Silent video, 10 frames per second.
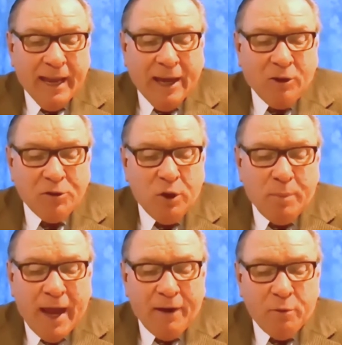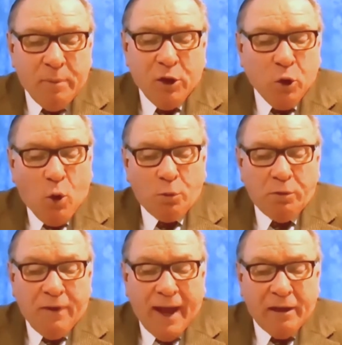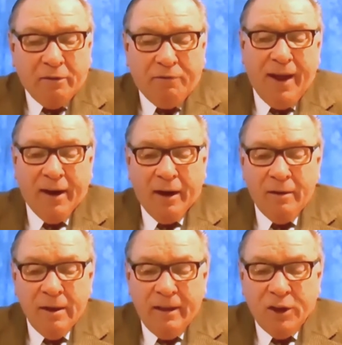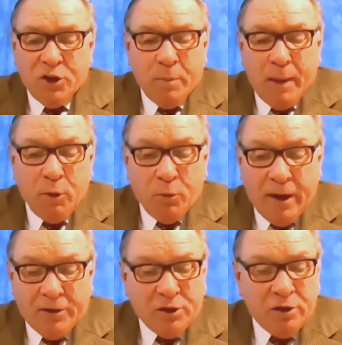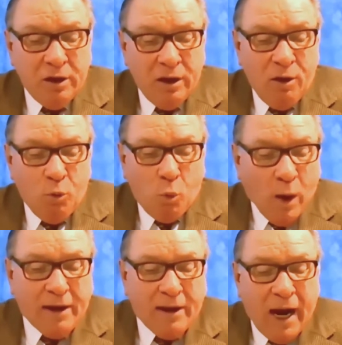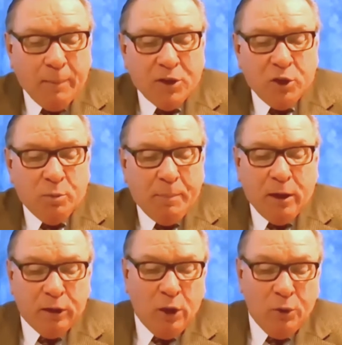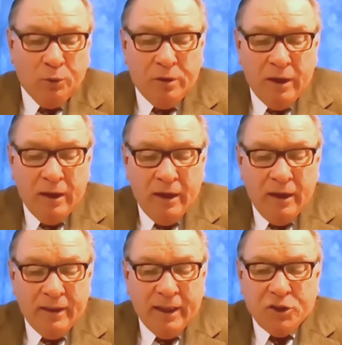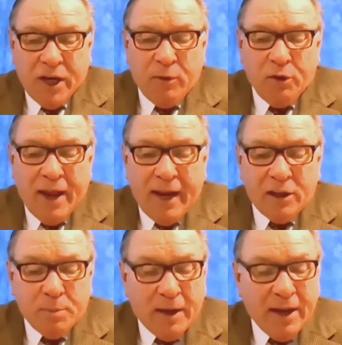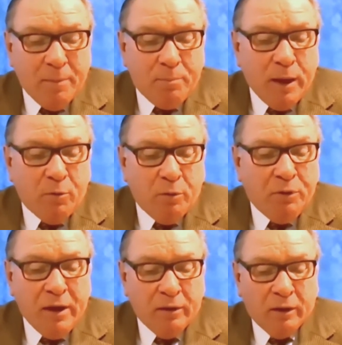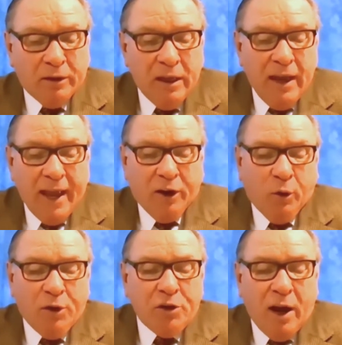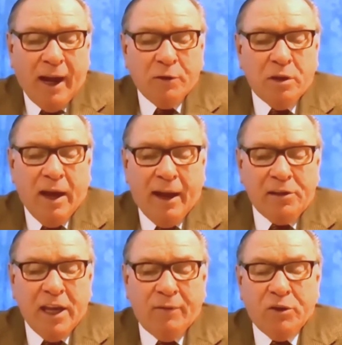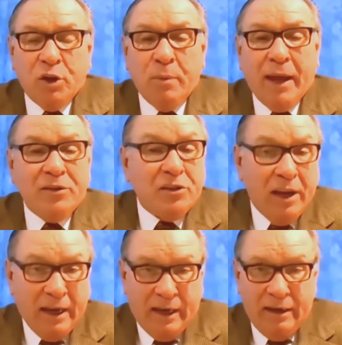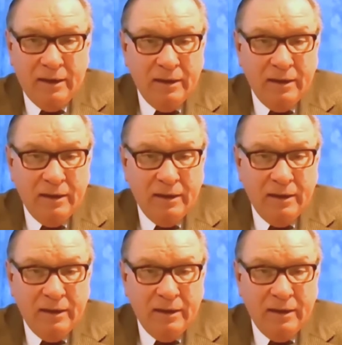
I counsel you to buy from me gold refined in the fire, that you may be rich, white garments that you might be clothed, that the shame of your nakedness may not be revealed, and anoint your eyes with eye salve that you may see.